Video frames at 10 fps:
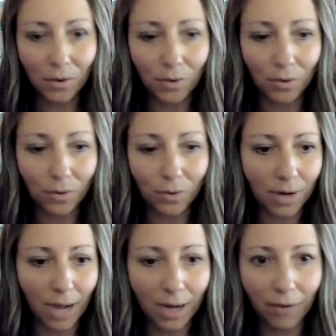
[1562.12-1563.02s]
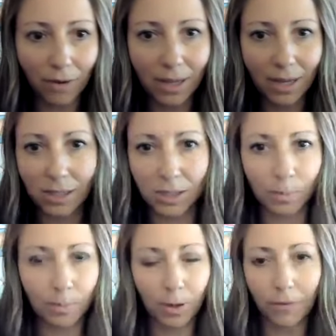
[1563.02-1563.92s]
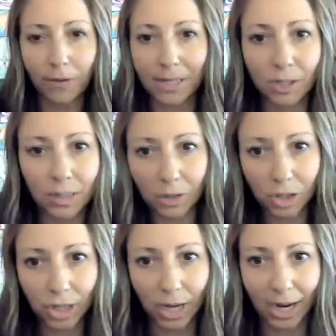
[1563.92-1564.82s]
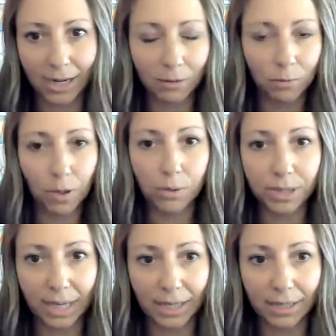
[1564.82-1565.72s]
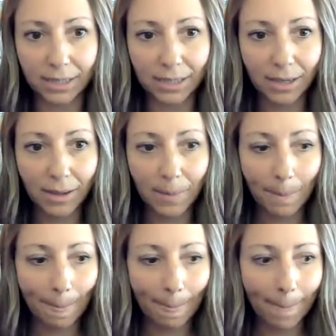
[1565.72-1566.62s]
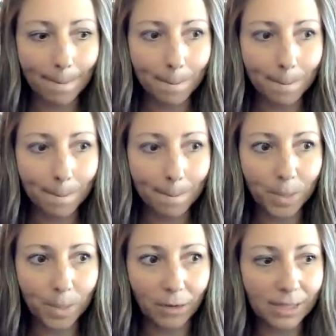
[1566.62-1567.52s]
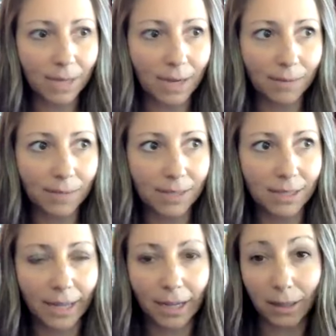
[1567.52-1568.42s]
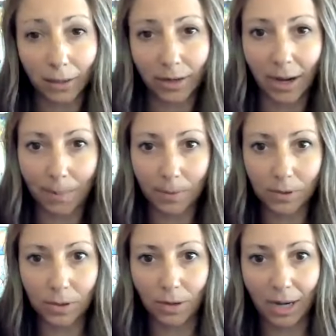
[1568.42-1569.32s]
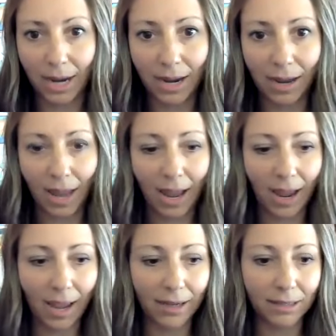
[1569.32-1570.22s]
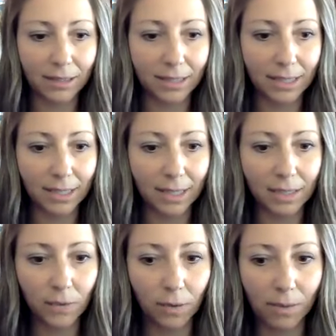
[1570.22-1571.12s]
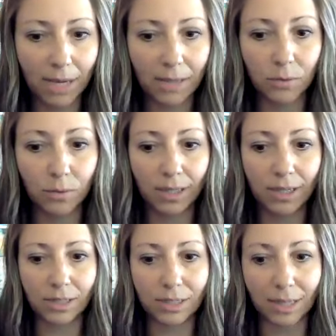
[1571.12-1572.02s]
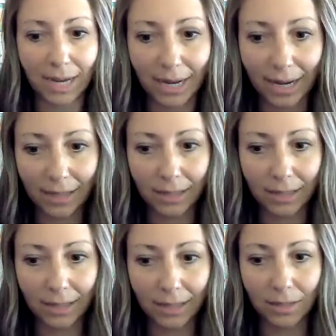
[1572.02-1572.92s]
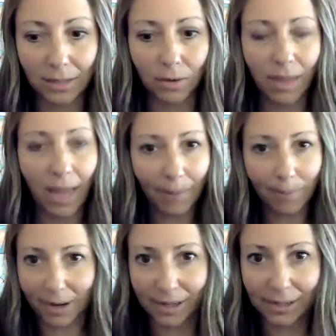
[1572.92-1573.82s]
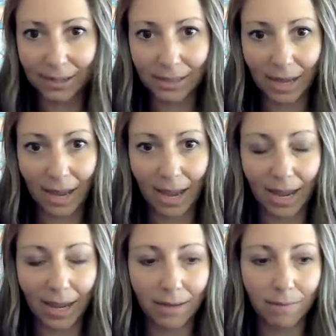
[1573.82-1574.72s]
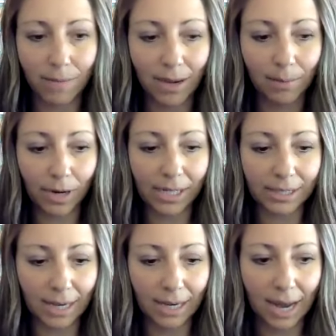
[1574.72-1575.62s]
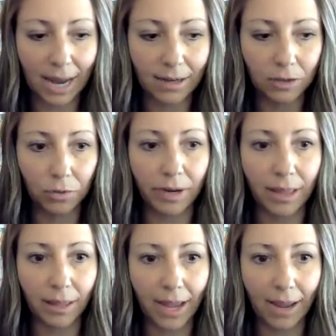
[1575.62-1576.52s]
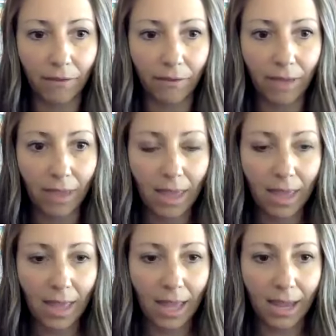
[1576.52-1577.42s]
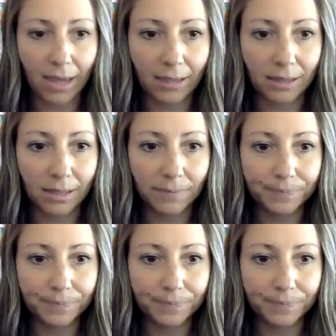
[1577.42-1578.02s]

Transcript: or not everything is perfect sunshine and roses, but it always sometimes is like a learning opportunity. And success for me is really just leaning into happiness and being present and enjoying life. And